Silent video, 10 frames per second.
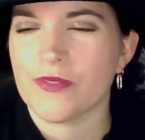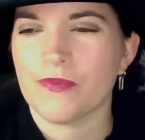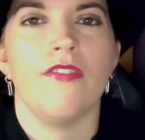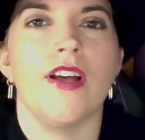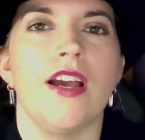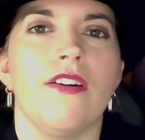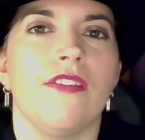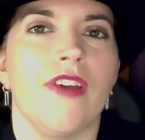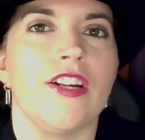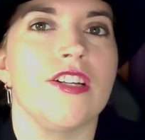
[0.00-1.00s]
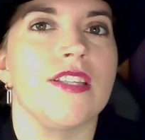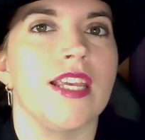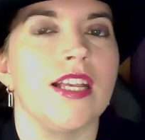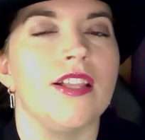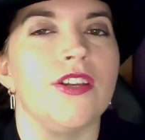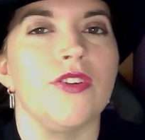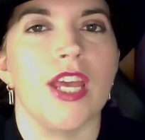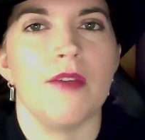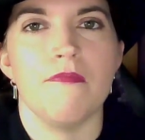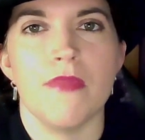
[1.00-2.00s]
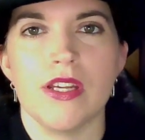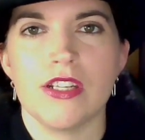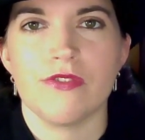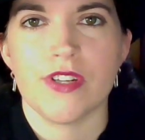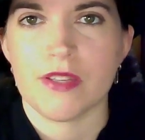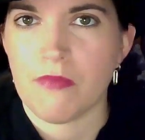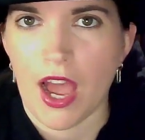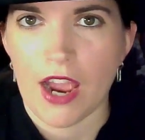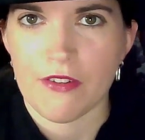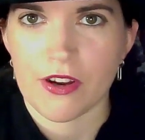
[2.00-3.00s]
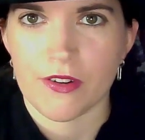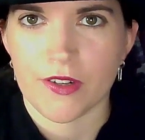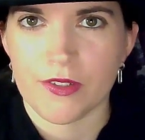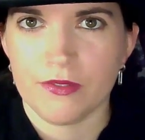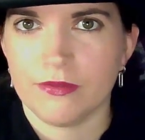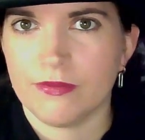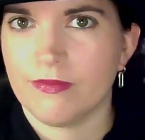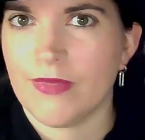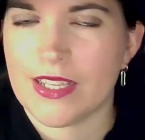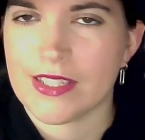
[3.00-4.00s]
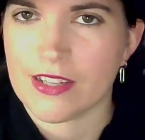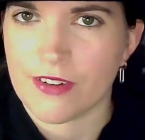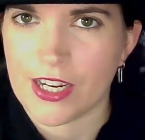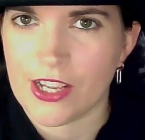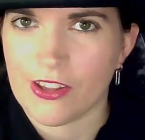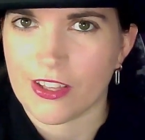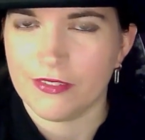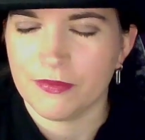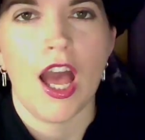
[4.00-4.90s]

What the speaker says: For her adventures include a murderous pirate crew, is there any other?